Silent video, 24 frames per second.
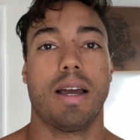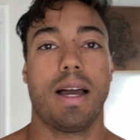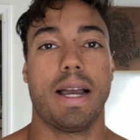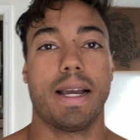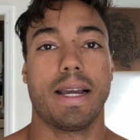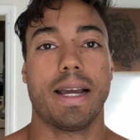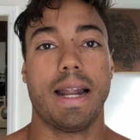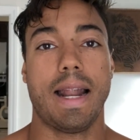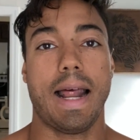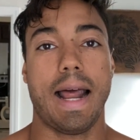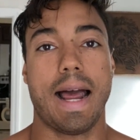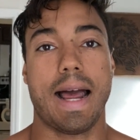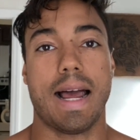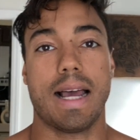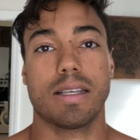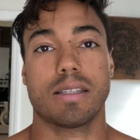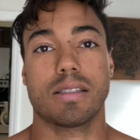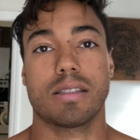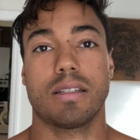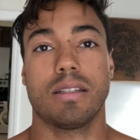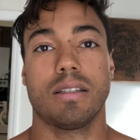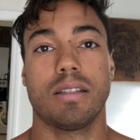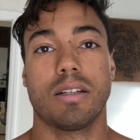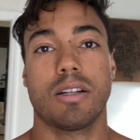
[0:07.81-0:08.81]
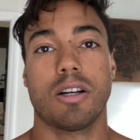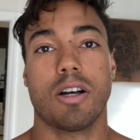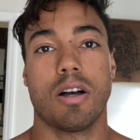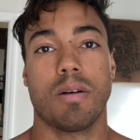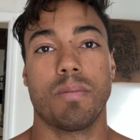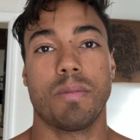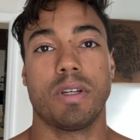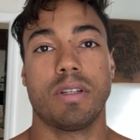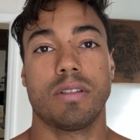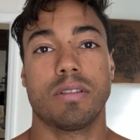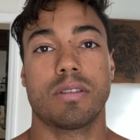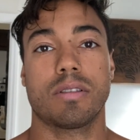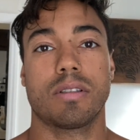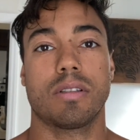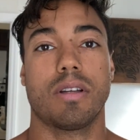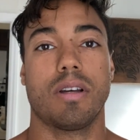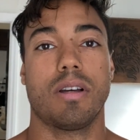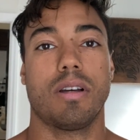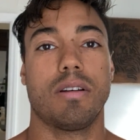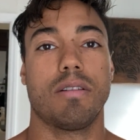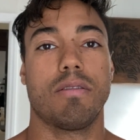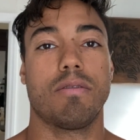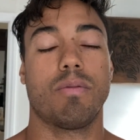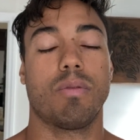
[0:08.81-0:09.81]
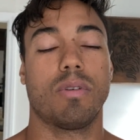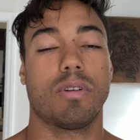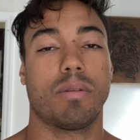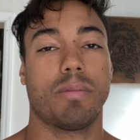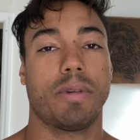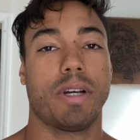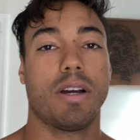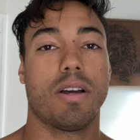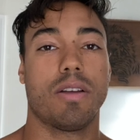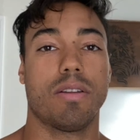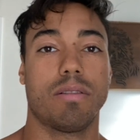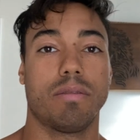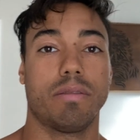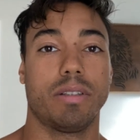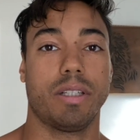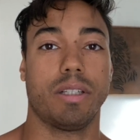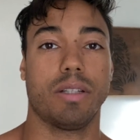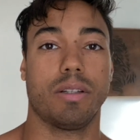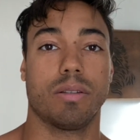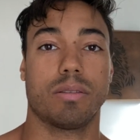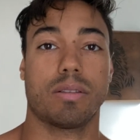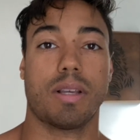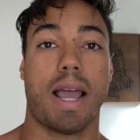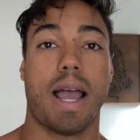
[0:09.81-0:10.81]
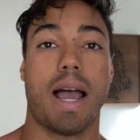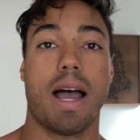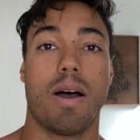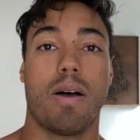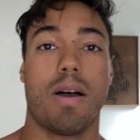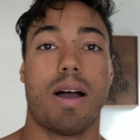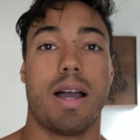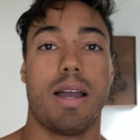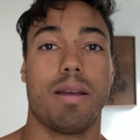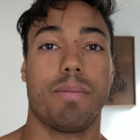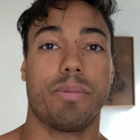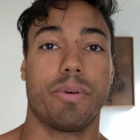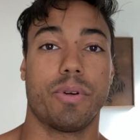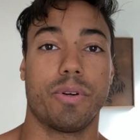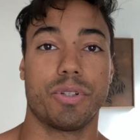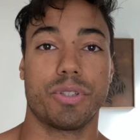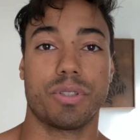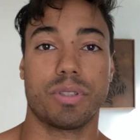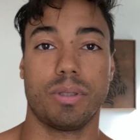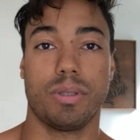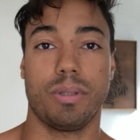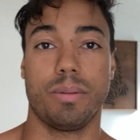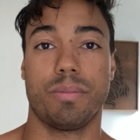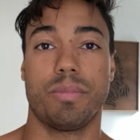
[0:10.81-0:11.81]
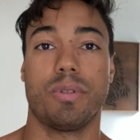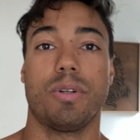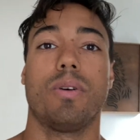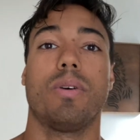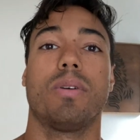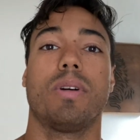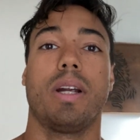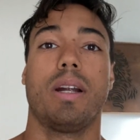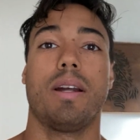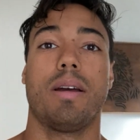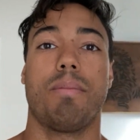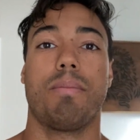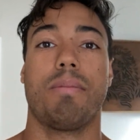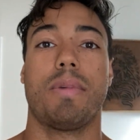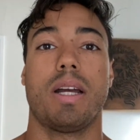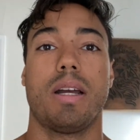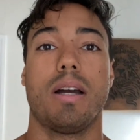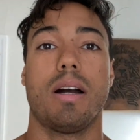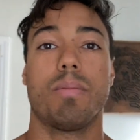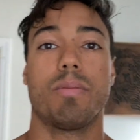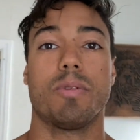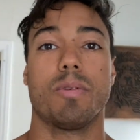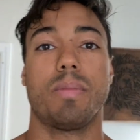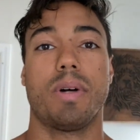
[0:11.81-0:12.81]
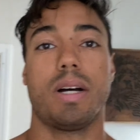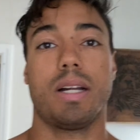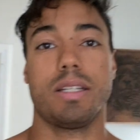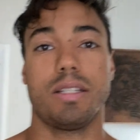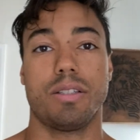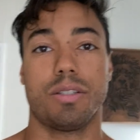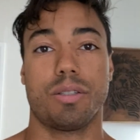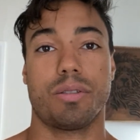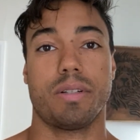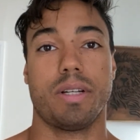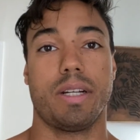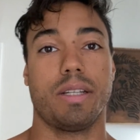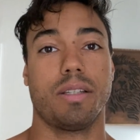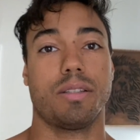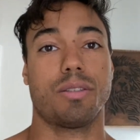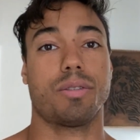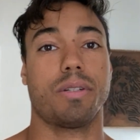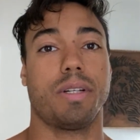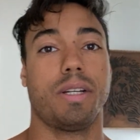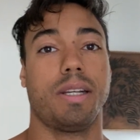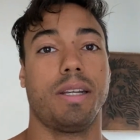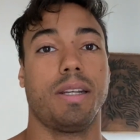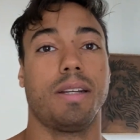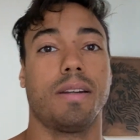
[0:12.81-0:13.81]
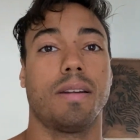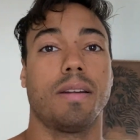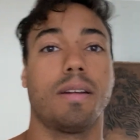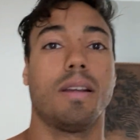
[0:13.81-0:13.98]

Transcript: I got asked in the comments of one of my other videos how I personally program my upper body strength training.